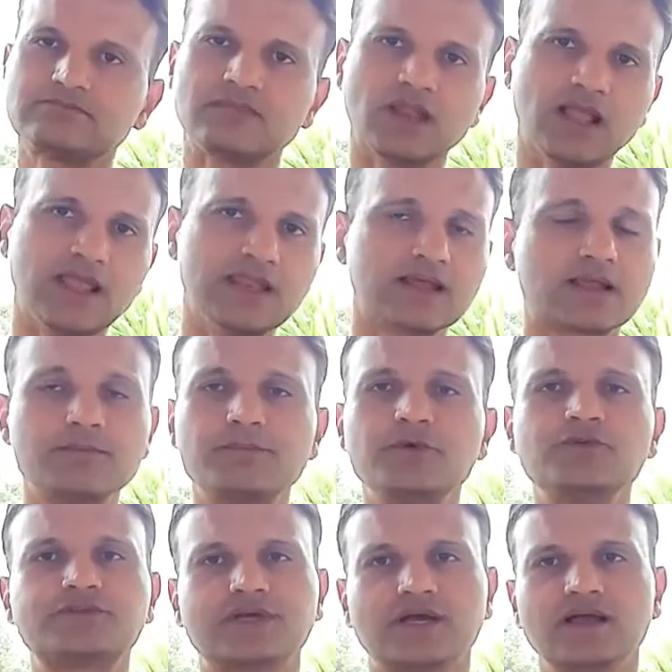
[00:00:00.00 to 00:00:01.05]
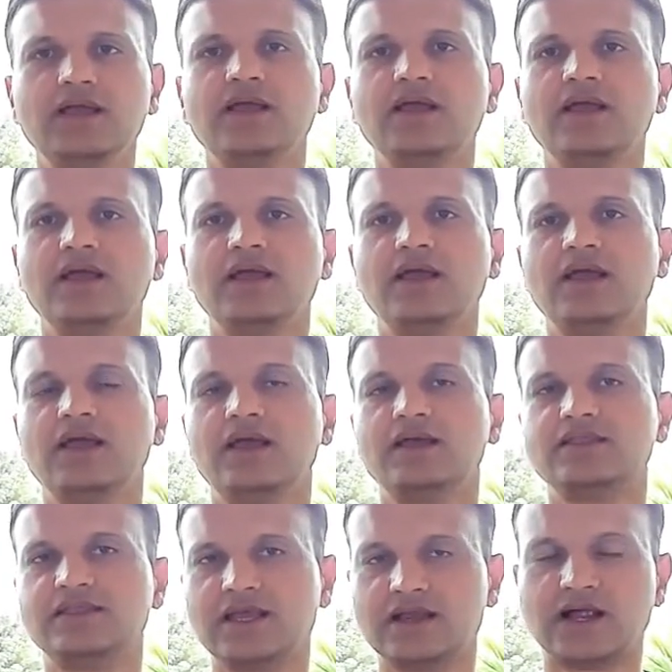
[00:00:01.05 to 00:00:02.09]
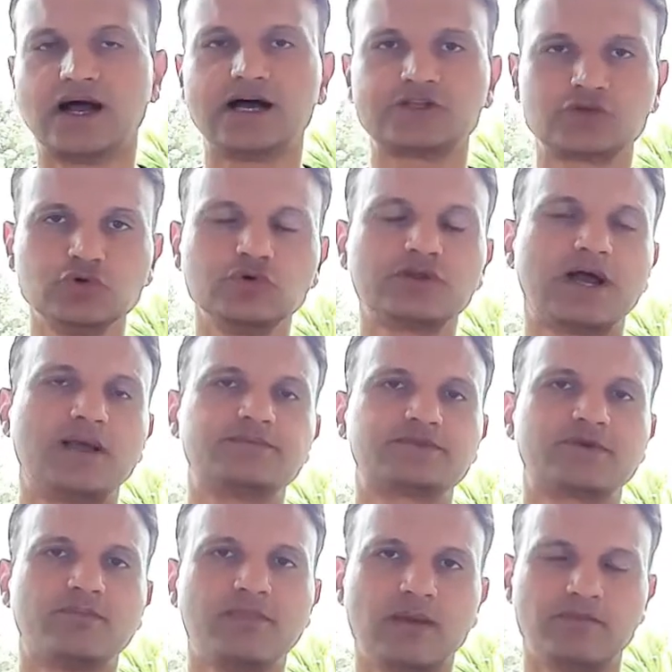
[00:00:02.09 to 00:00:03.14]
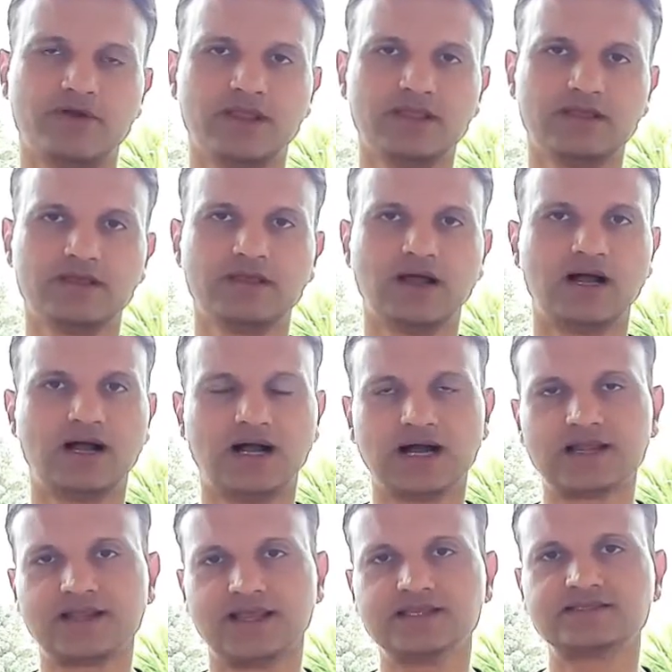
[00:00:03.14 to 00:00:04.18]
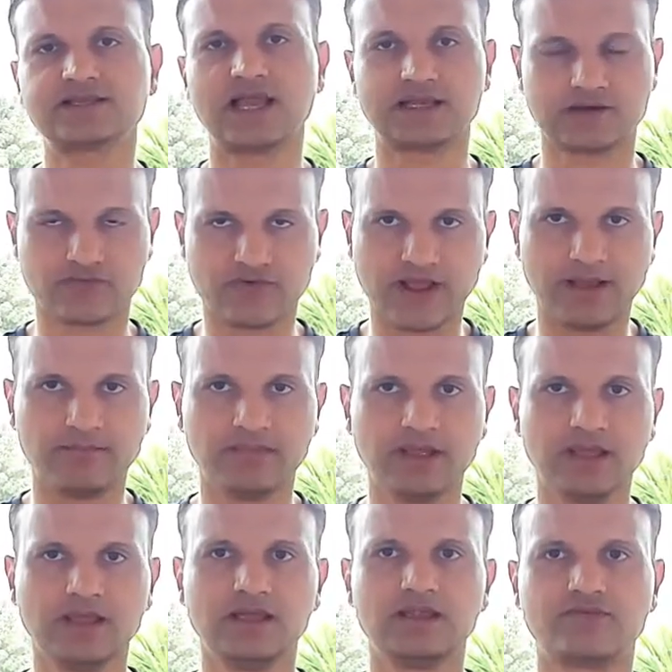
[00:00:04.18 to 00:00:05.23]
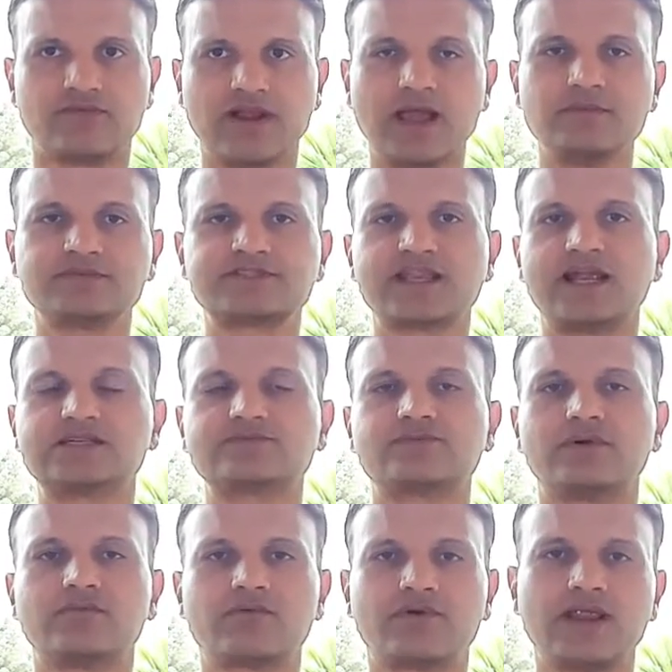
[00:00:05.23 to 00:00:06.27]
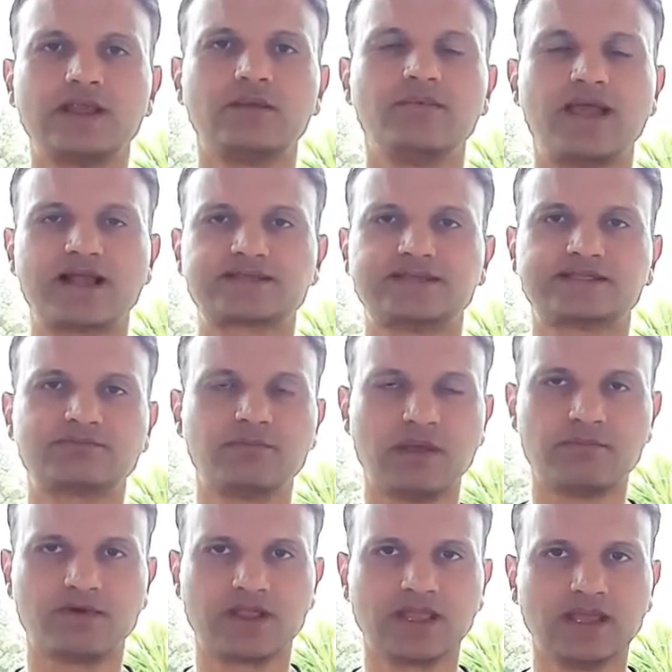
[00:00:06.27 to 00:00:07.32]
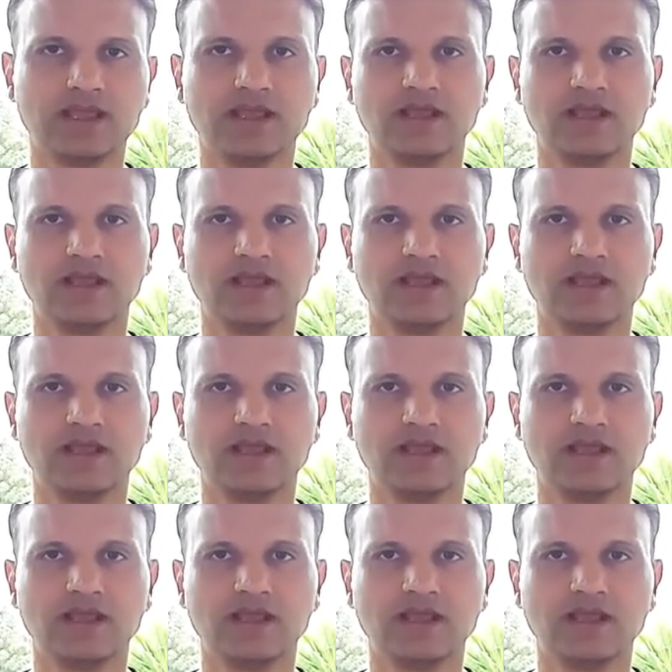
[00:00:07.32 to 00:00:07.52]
In a computer, there are 2 types of memory, a hard disk and a RAM. RAM stands for random access memory.